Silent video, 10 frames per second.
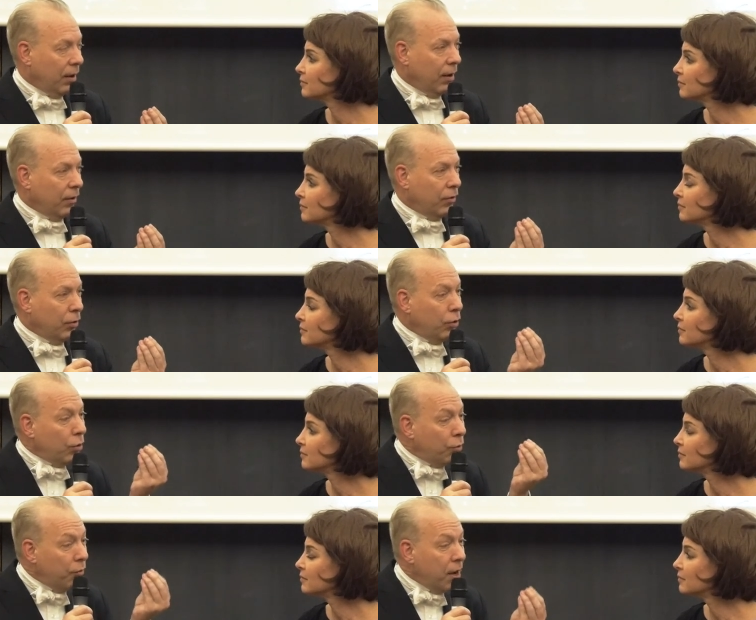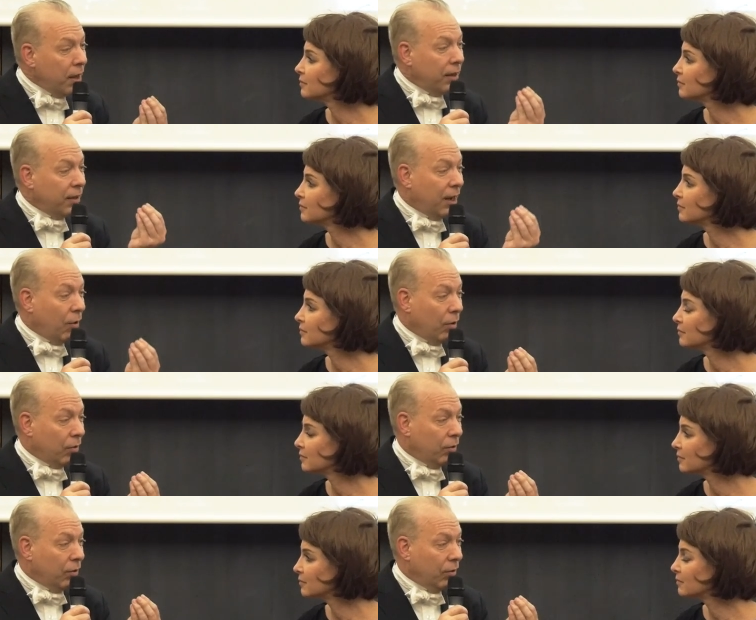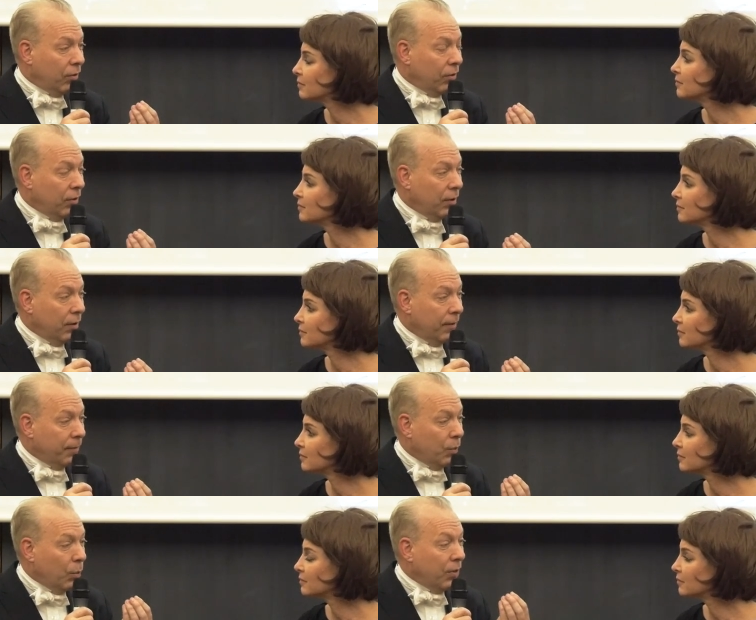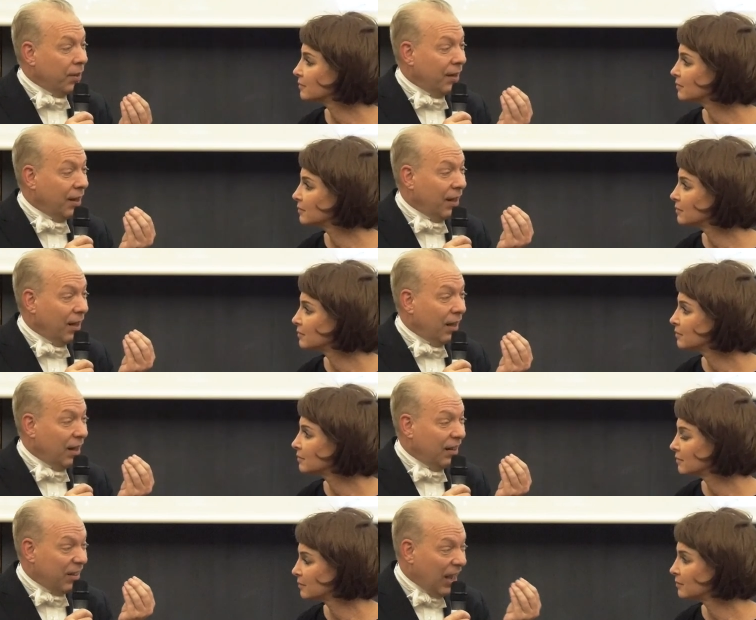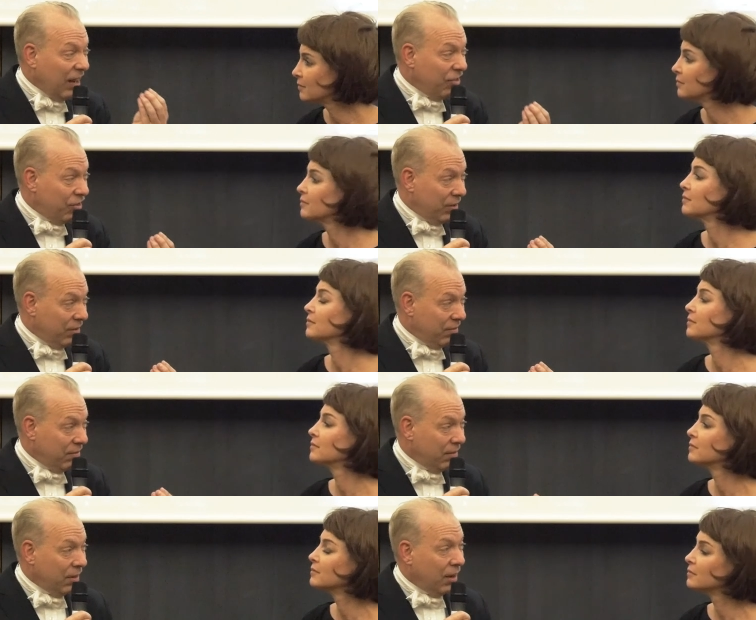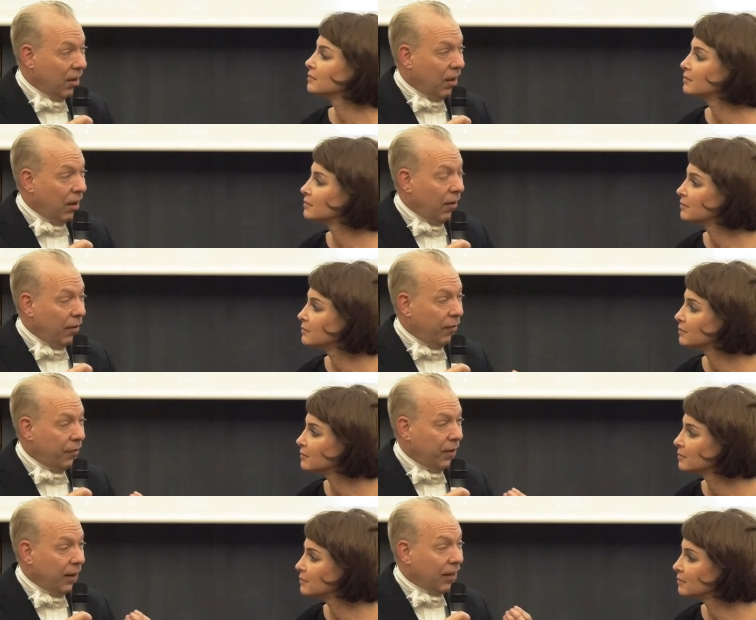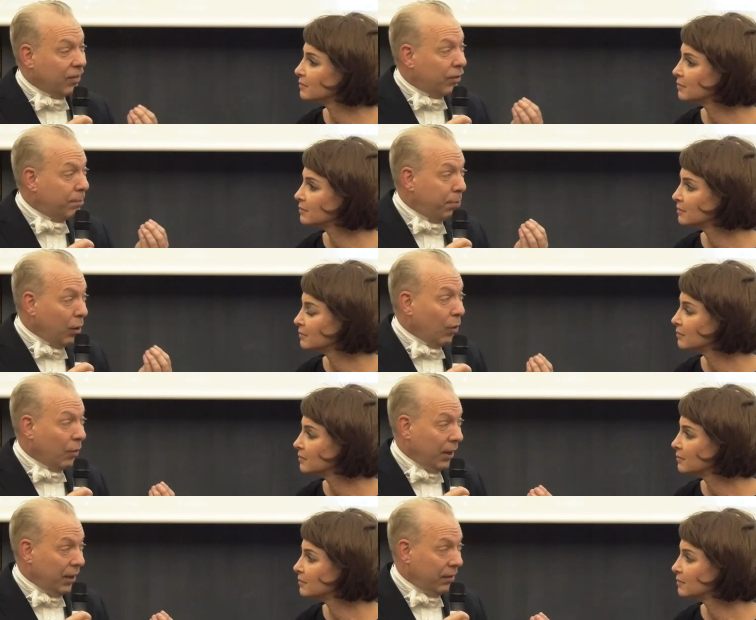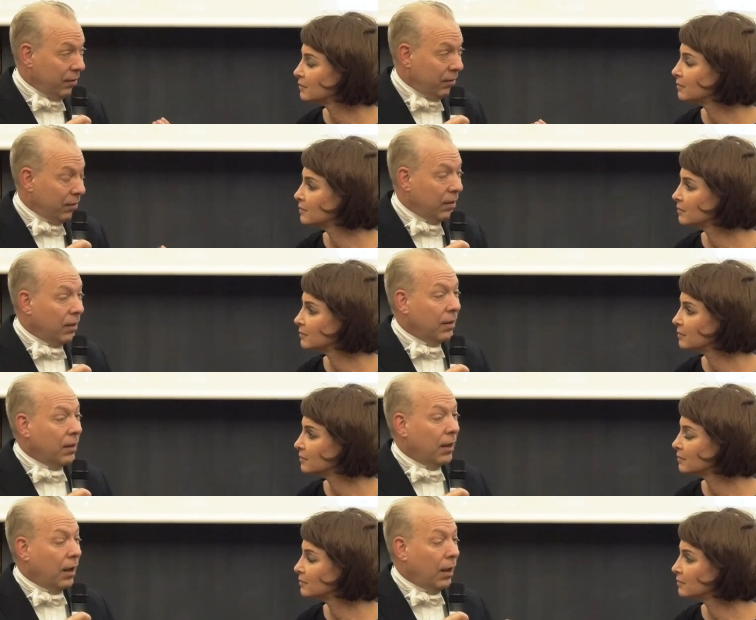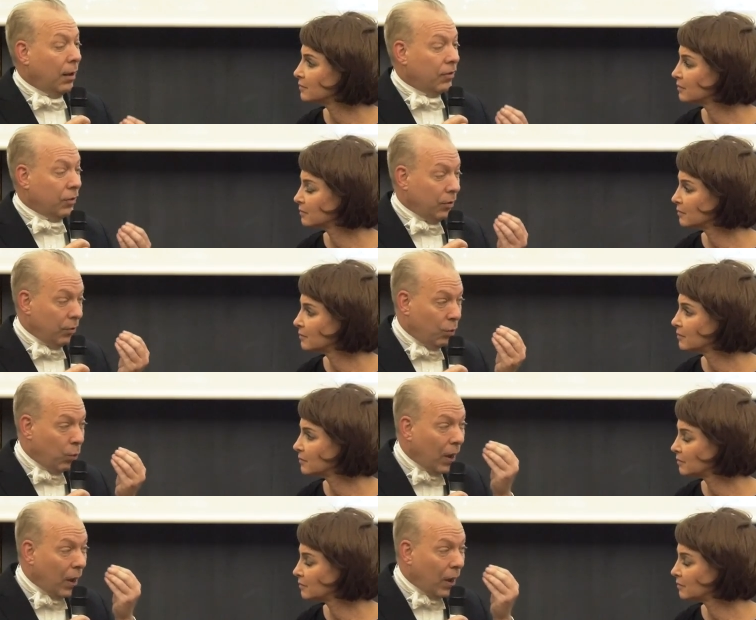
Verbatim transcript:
Speaker 1: Uh, so you created characters with an, an intention of exploring a certain